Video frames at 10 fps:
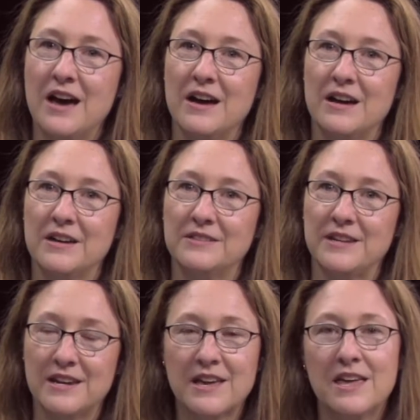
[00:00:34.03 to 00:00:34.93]

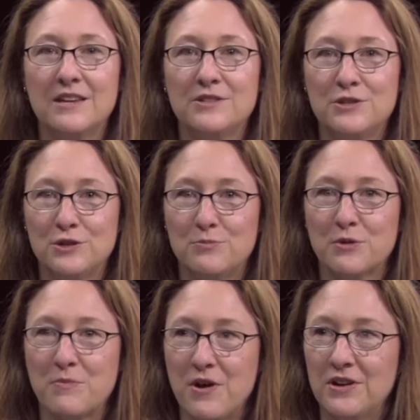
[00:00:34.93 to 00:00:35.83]
dedicated to
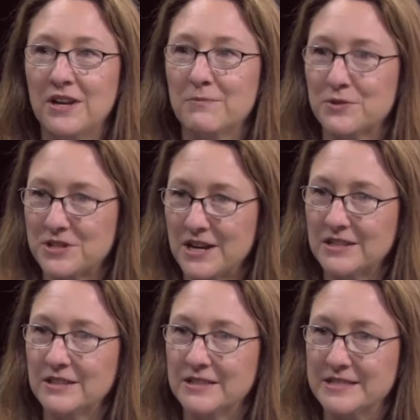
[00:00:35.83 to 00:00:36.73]
promoting and
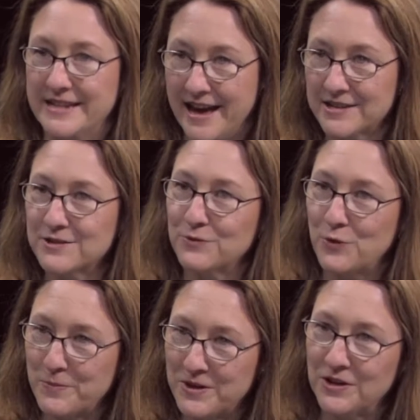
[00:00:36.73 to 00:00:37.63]
protecting the status of
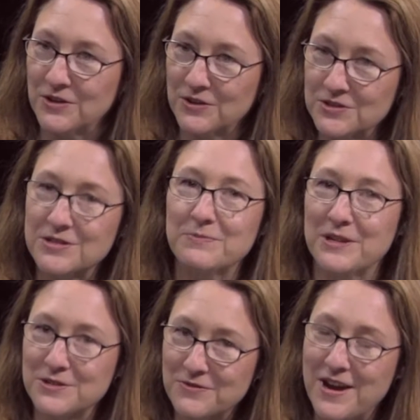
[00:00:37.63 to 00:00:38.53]
women and girls in
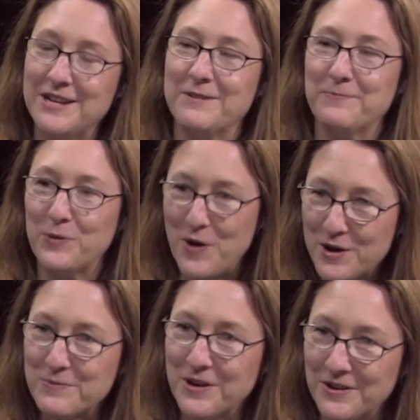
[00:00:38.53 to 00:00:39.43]
Pennsylvania.
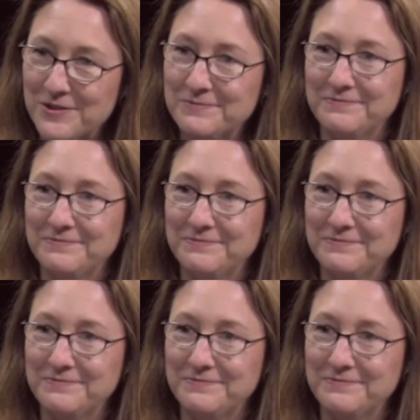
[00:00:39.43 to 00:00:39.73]
Welcome, Carol.